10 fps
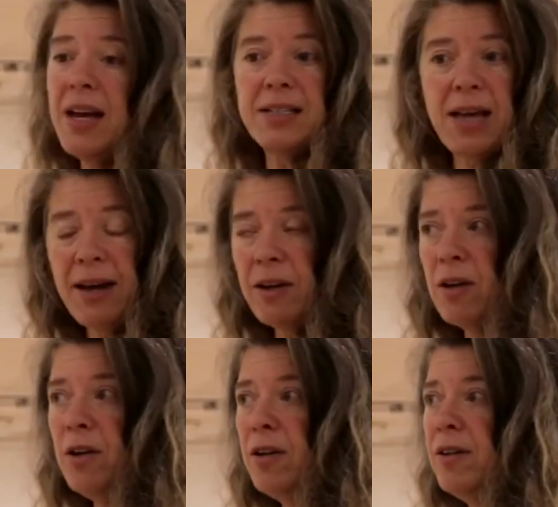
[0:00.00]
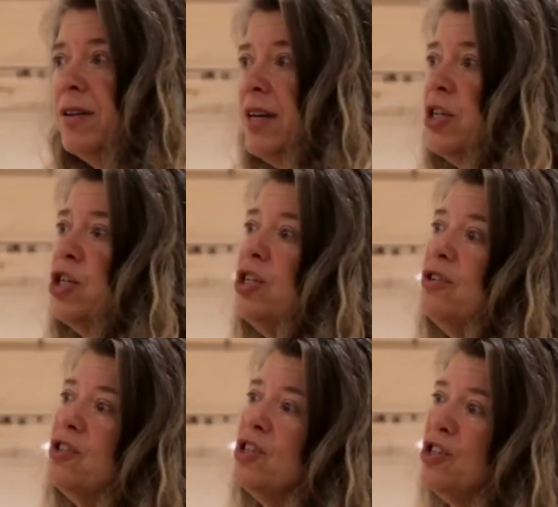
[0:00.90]
Technical
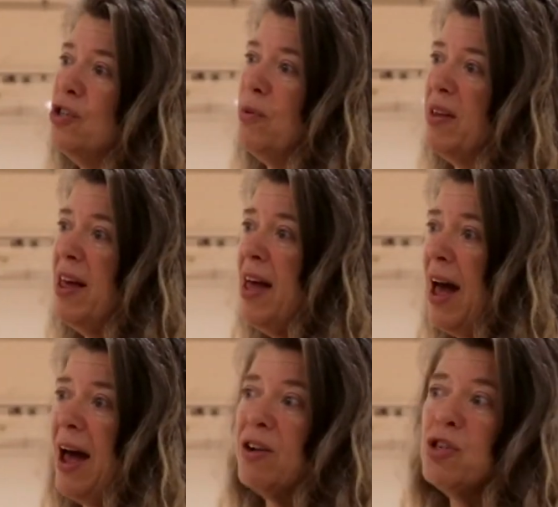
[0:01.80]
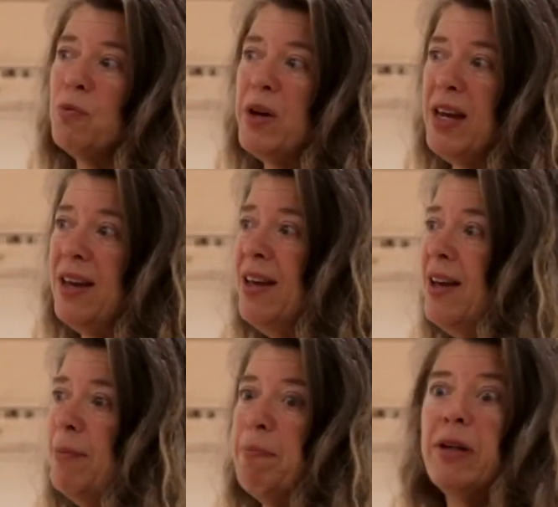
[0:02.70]
issues to do with how do we
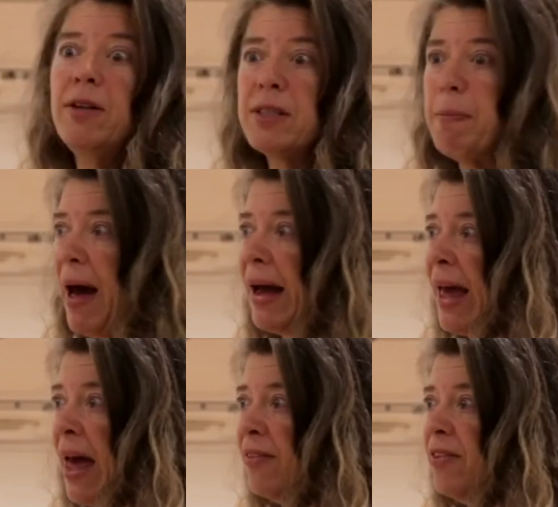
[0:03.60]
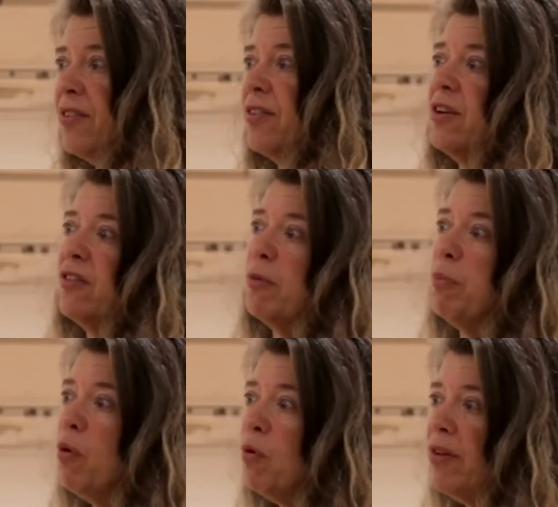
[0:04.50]
build a back end that's going to
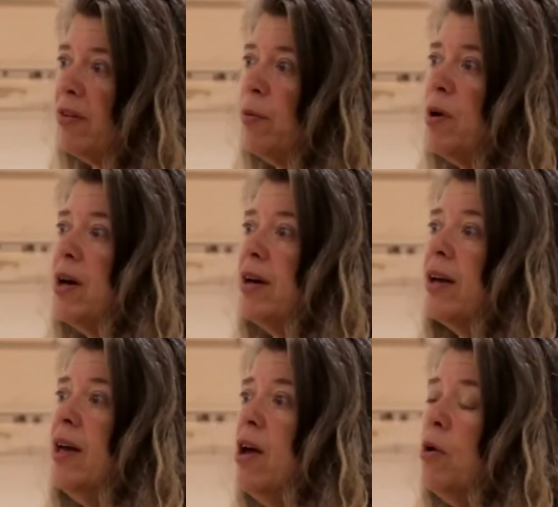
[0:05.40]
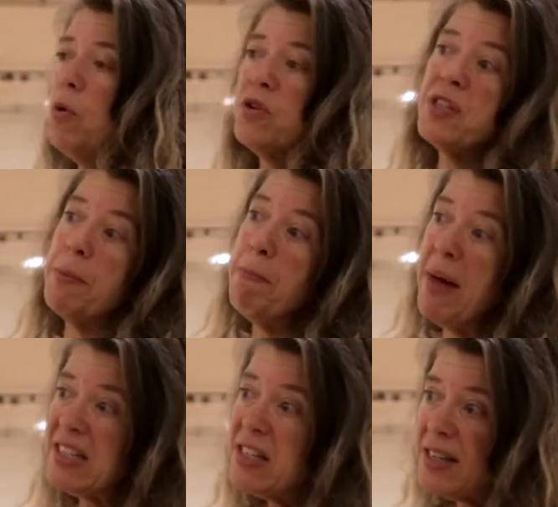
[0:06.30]
support this work, what's the
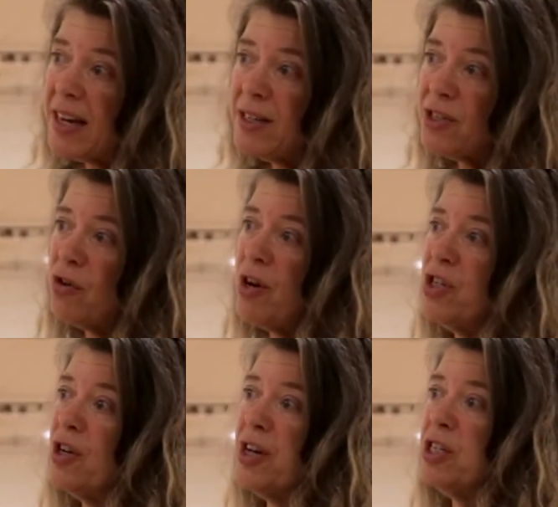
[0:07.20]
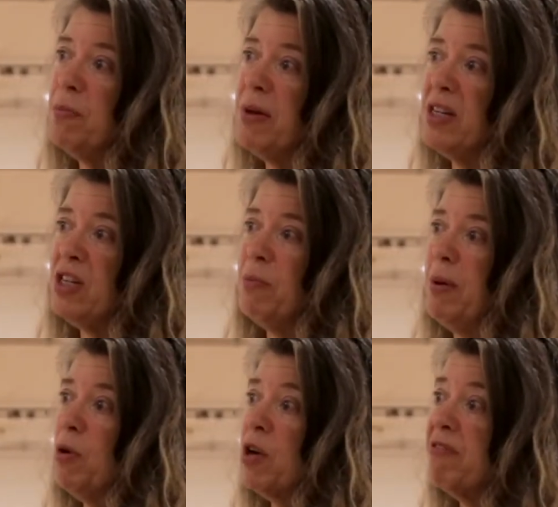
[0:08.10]
metadata structure going to be so
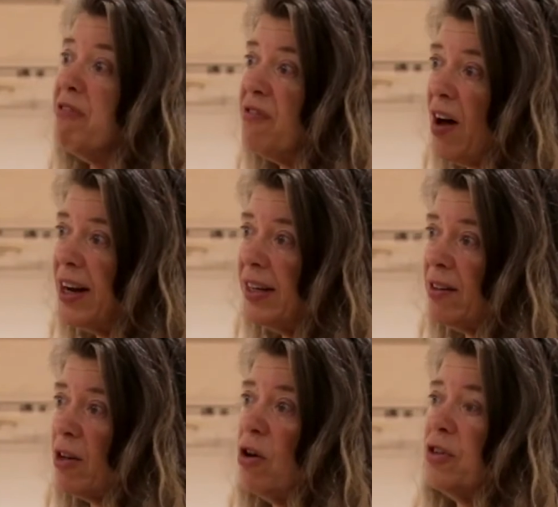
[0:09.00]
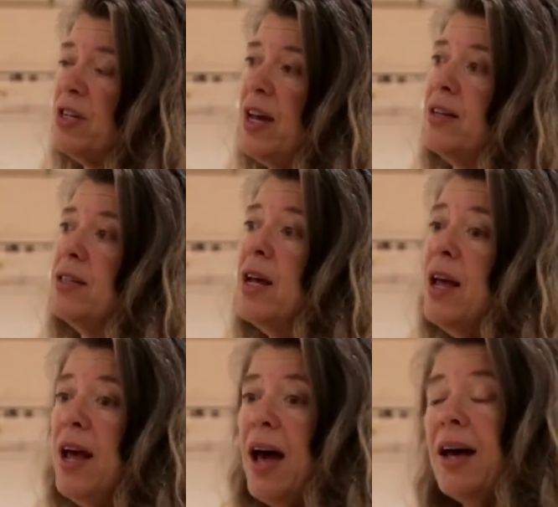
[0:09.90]
people can find the content,
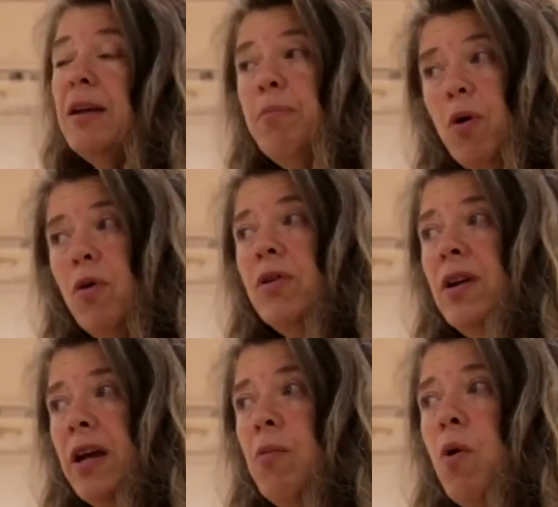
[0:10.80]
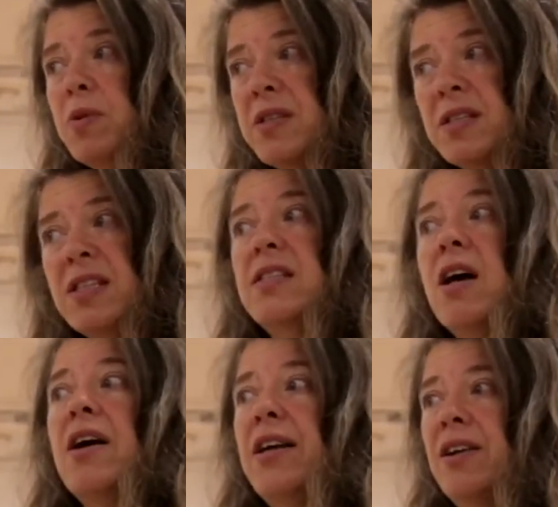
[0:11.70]
and importantly, what was the
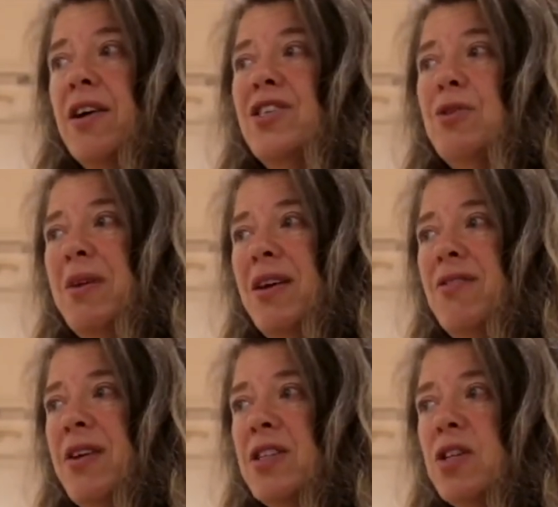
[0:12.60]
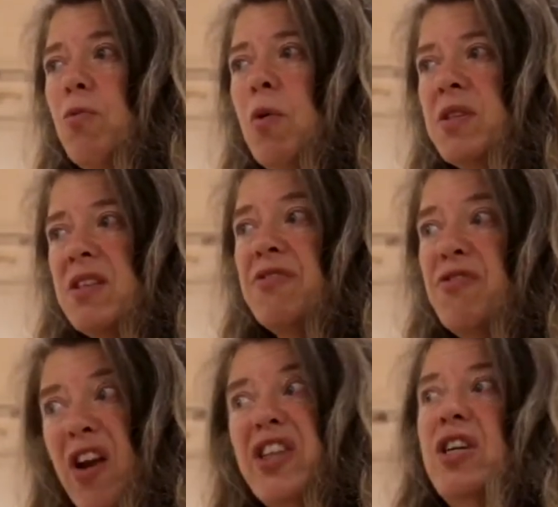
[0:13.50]
design going to be of it? So what was the
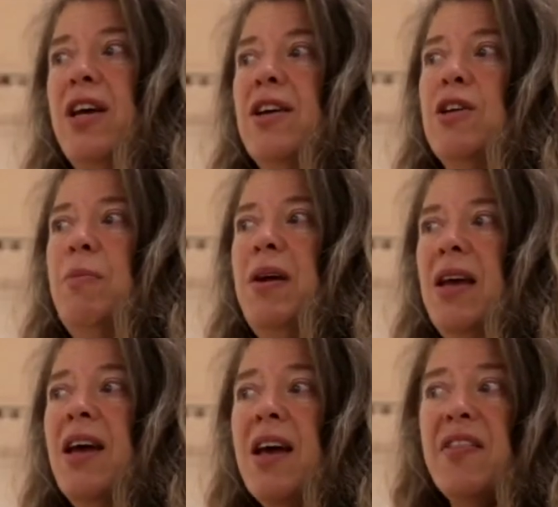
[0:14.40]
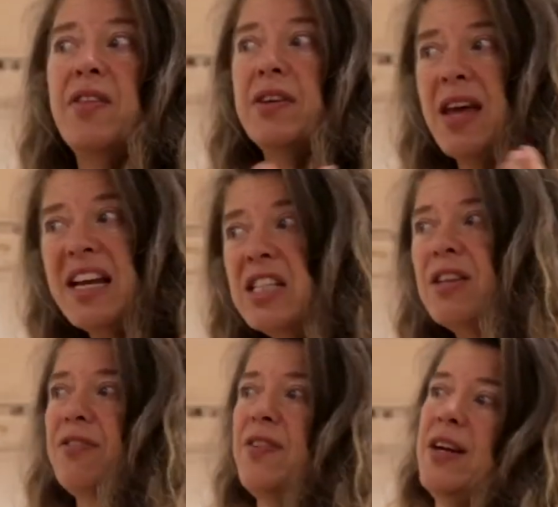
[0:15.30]
front end going to be, the
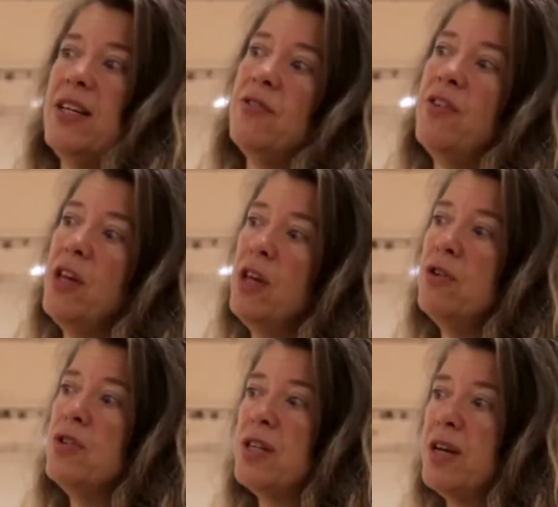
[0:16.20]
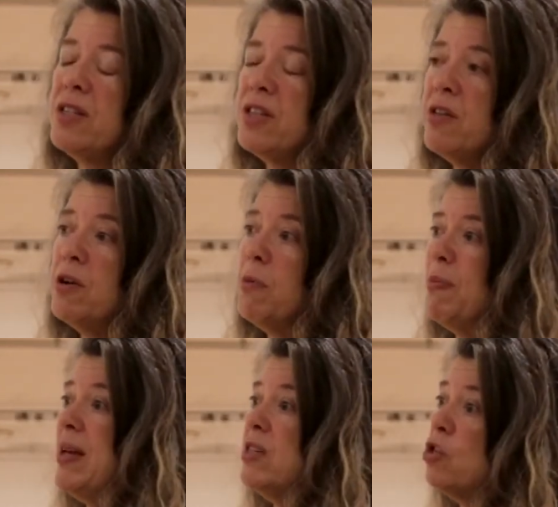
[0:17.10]
interface for the user, so that it
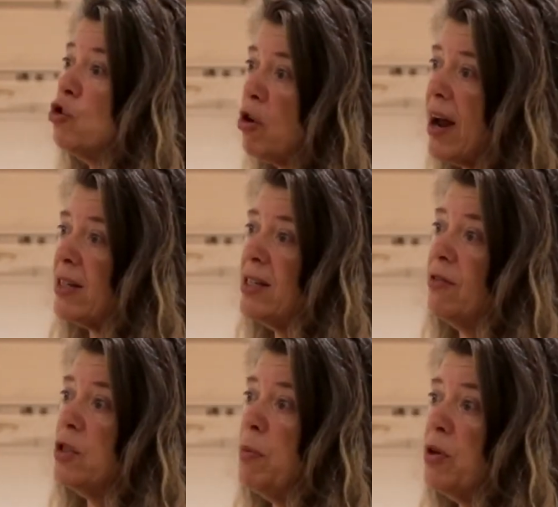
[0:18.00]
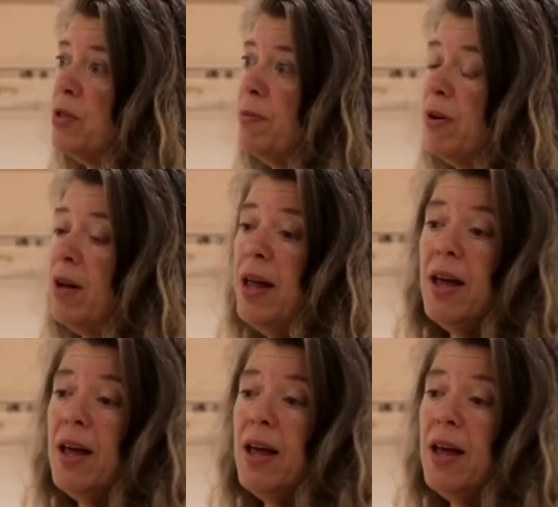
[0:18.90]
would be as attractive as possible,